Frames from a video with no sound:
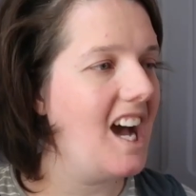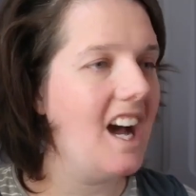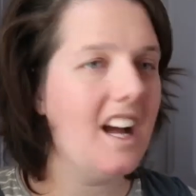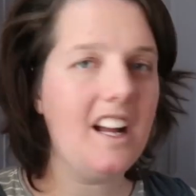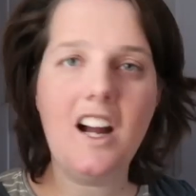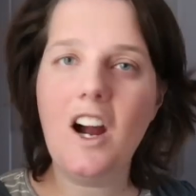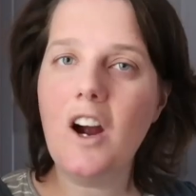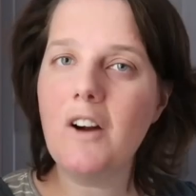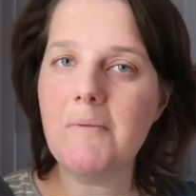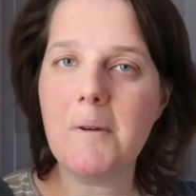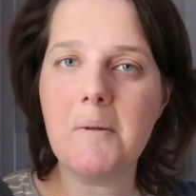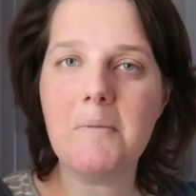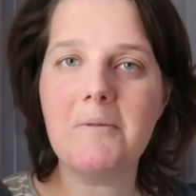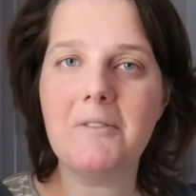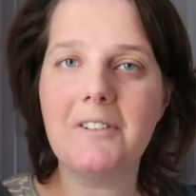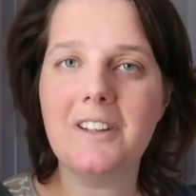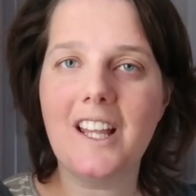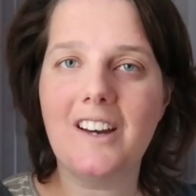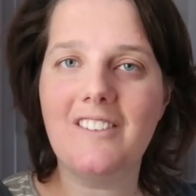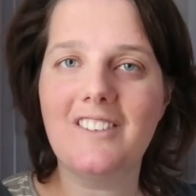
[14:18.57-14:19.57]
Can't remember
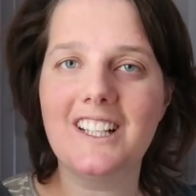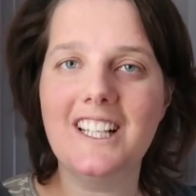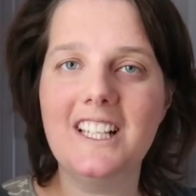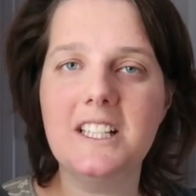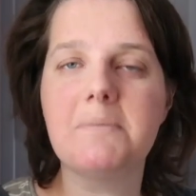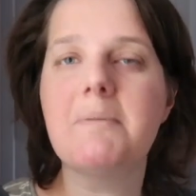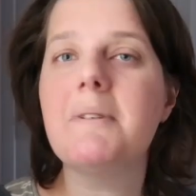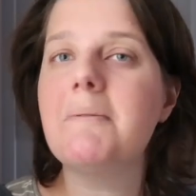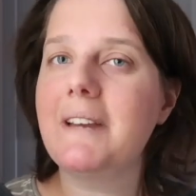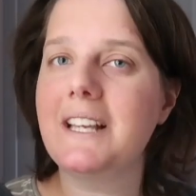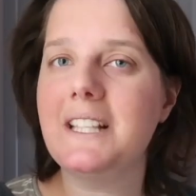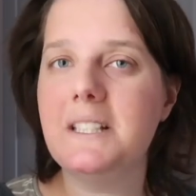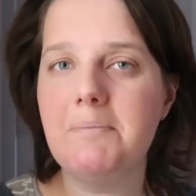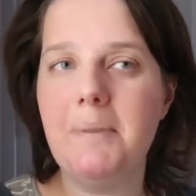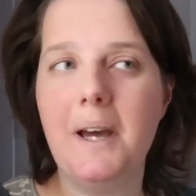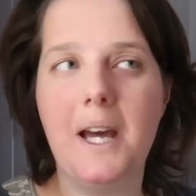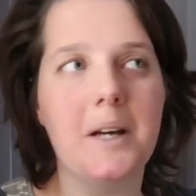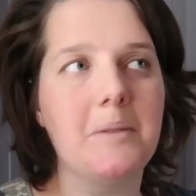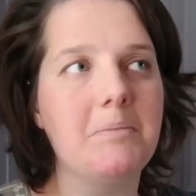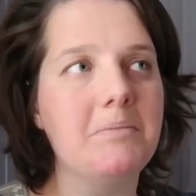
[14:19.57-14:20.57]
what that one is, but it makes
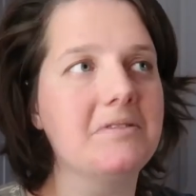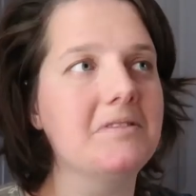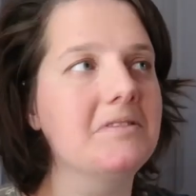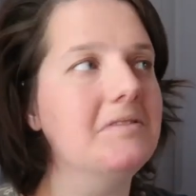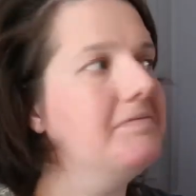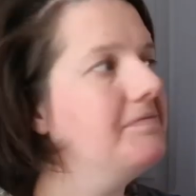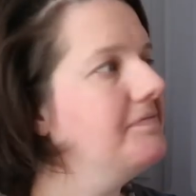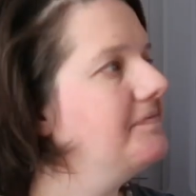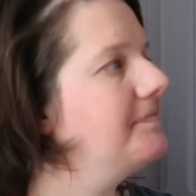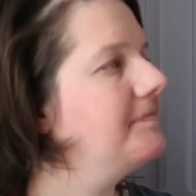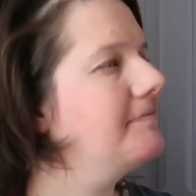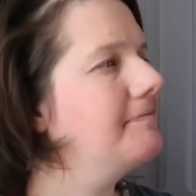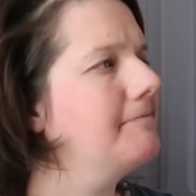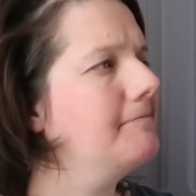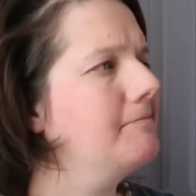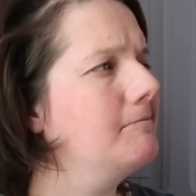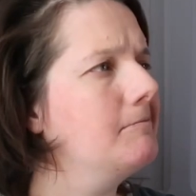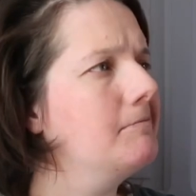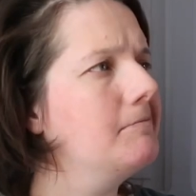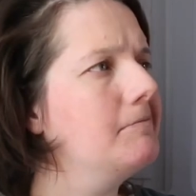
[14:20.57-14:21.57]
purple.
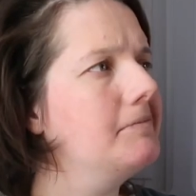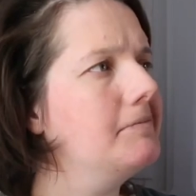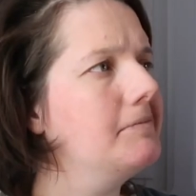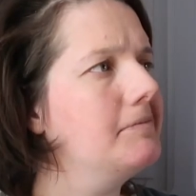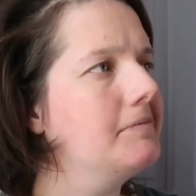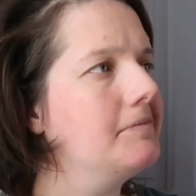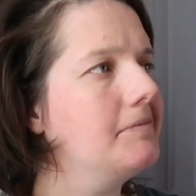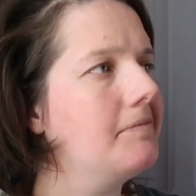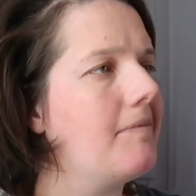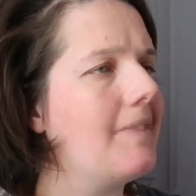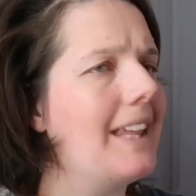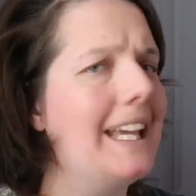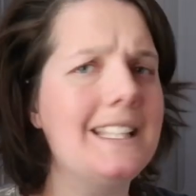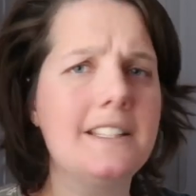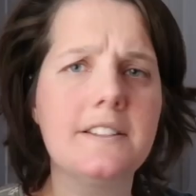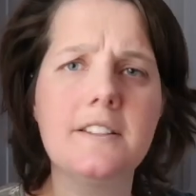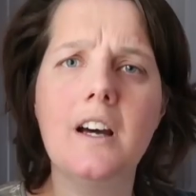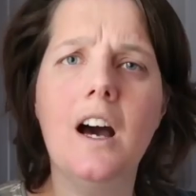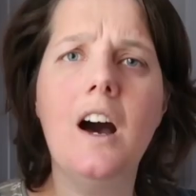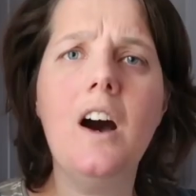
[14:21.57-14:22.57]

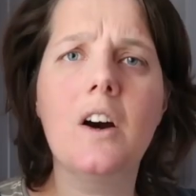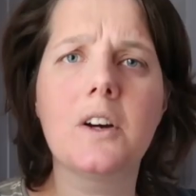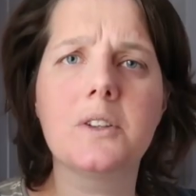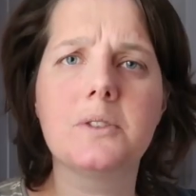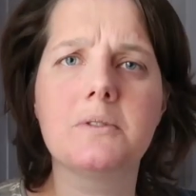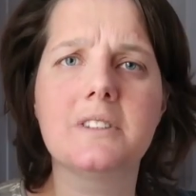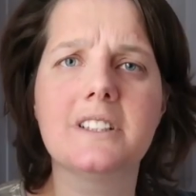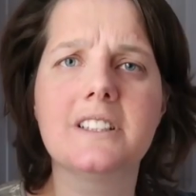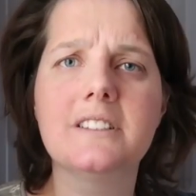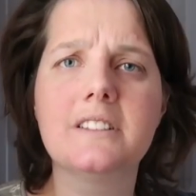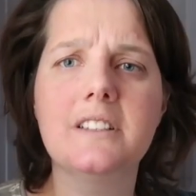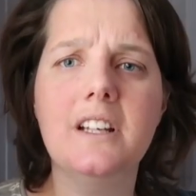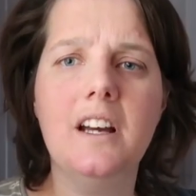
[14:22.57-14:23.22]
It's a hardwood.